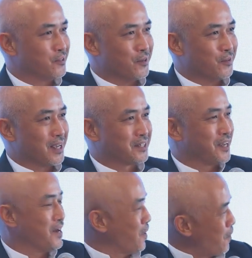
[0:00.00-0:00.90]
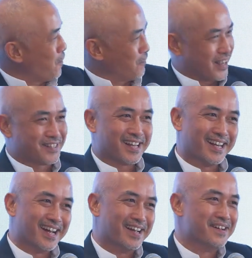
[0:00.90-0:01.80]
You know, there's a lot of things
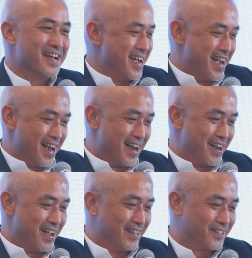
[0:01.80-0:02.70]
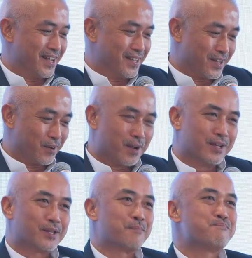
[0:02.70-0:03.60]
that
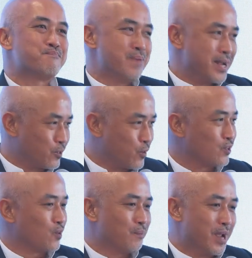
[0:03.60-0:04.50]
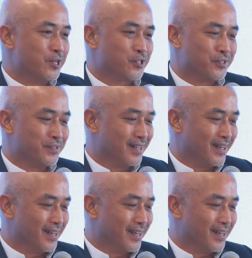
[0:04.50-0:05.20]
it's a big transformation,